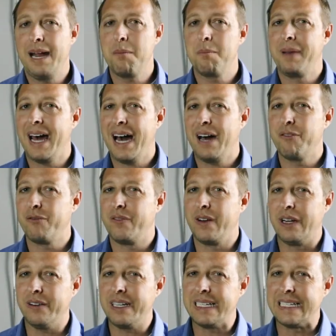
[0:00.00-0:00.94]
I am not
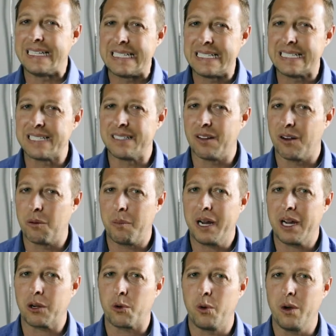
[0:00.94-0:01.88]
very easy on
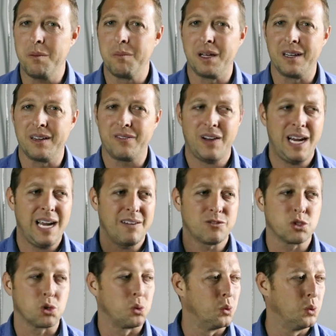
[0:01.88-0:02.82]
my equipment. If I
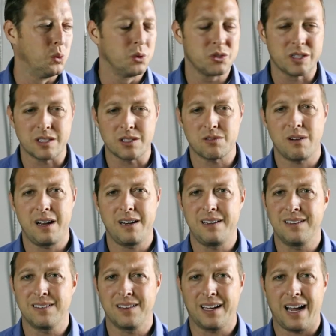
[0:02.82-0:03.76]
have tools, things
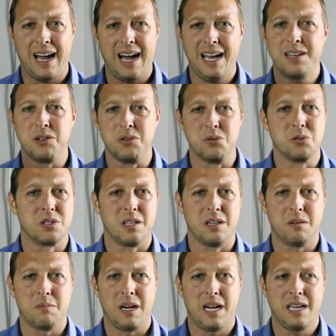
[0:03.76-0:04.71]
around here, like I use
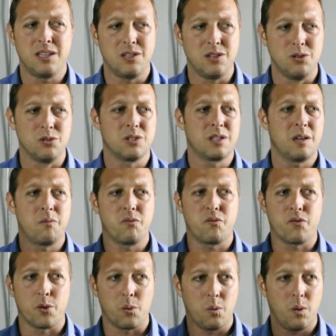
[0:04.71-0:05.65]
them. I use
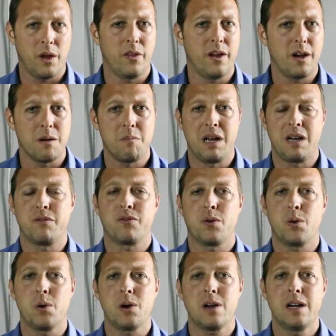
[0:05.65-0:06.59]
them for what they're meant
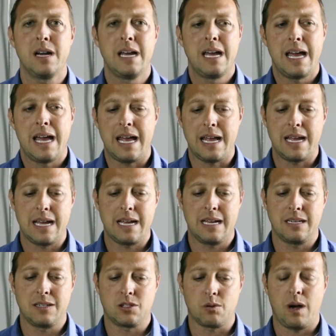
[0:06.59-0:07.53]
for.
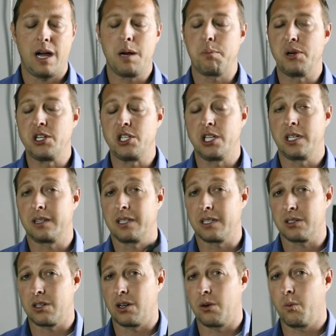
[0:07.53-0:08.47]
And so I appreciate
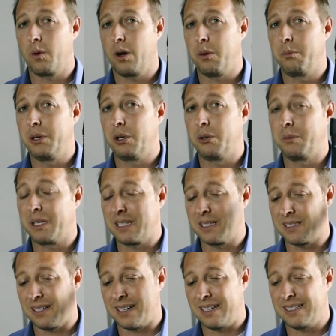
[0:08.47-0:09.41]
things that are well built
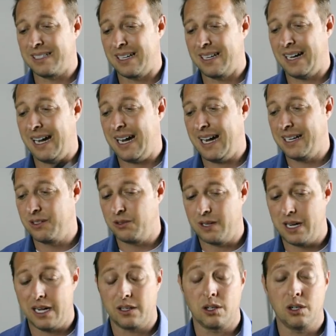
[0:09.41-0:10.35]
because, like I said, I
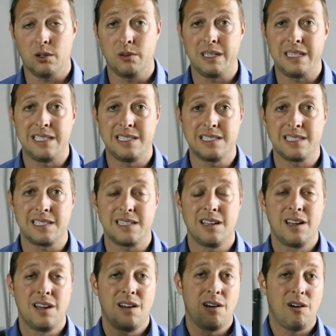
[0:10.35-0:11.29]
do not go
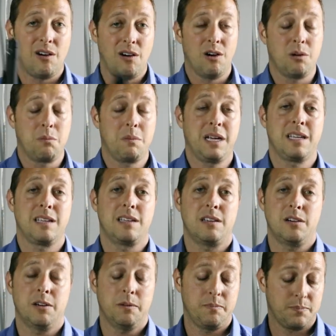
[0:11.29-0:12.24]
easy on my
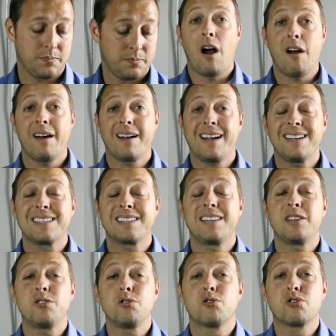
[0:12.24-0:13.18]
gear. All right, guys,
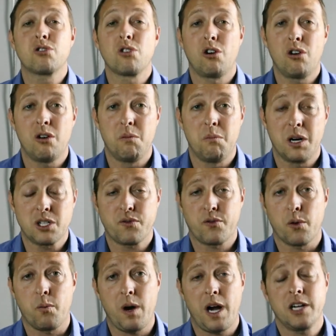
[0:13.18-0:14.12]
thank you so much
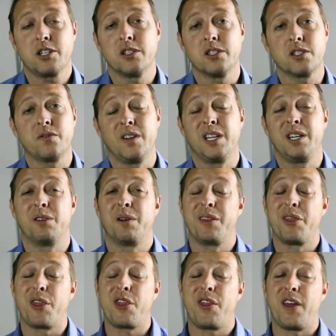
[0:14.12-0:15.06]
for watching this video,
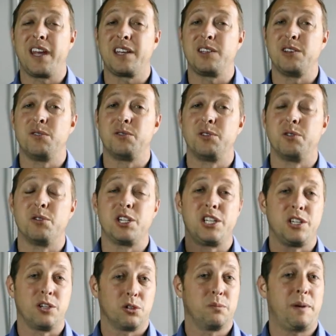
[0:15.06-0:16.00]
and thank you to
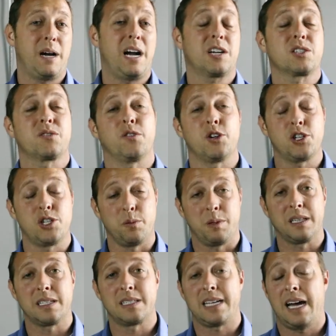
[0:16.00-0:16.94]
Shield Box for
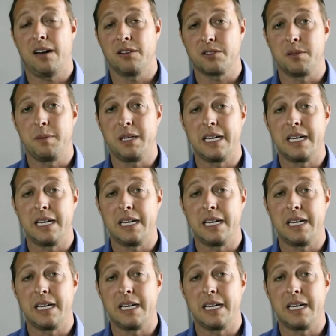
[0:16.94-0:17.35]
shipping this out to